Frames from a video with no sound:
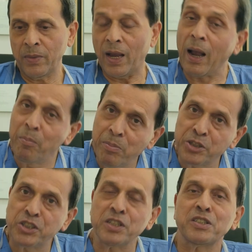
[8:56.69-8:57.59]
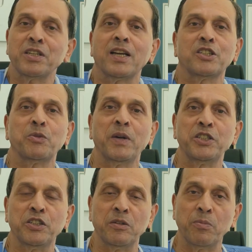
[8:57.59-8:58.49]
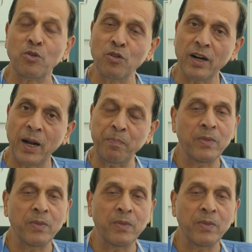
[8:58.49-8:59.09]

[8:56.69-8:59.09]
ambitious expansion program.